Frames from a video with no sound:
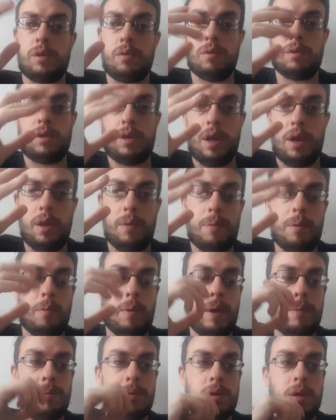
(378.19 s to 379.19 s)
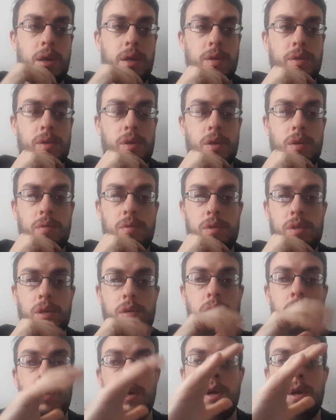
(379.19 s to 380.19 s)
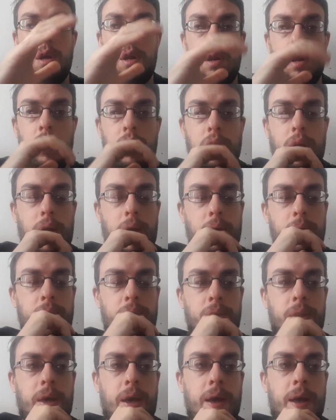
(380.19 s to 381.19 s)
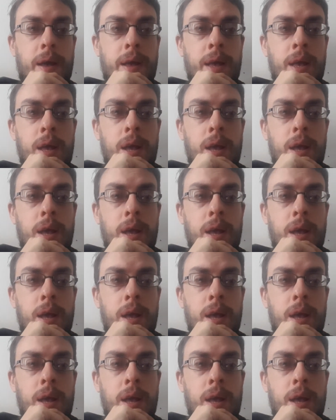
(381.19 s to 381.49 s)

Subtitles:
We're setting up a website soon, so look out for that.